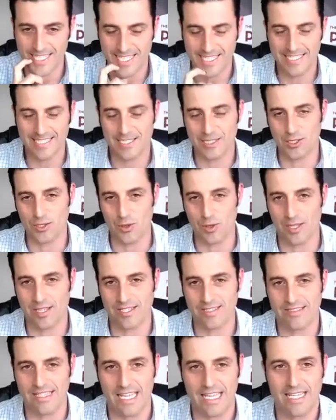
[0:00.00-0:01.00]
enjoy this
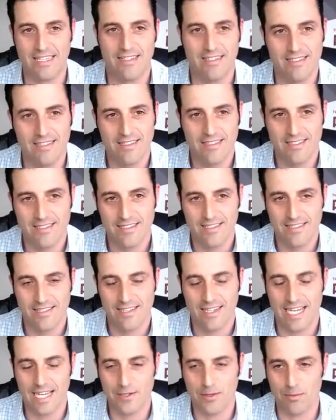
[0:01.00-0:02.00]
day.
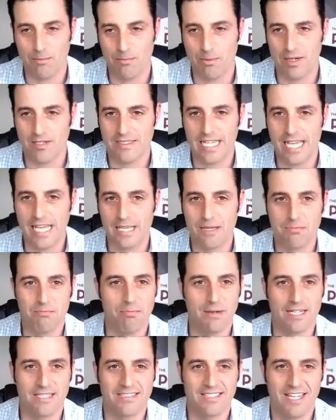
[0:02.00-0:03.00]
I don't partake,
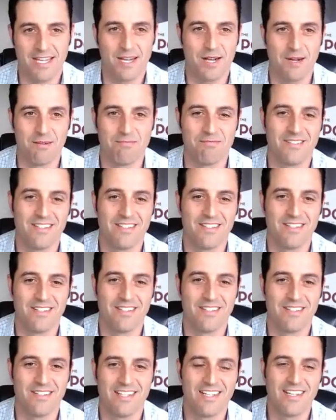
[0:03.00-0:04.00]
but want
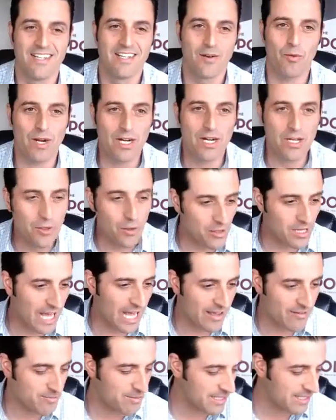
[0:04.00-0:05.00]
to go live
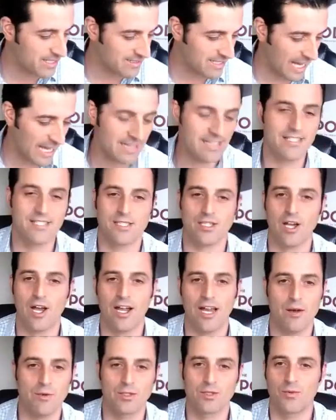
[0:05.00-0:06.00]
because I had this thought. I
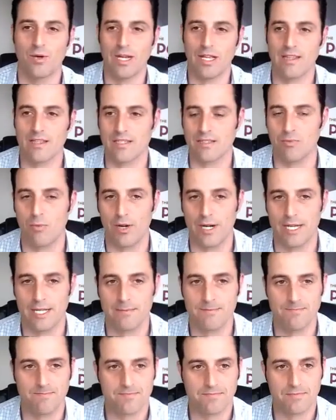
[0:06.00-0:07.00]
was running this morning,
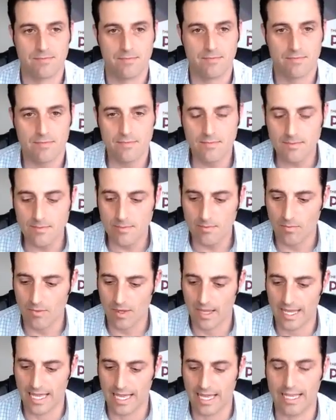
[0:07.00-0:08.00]

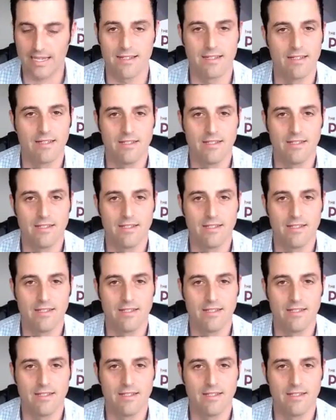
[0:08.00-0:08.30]
and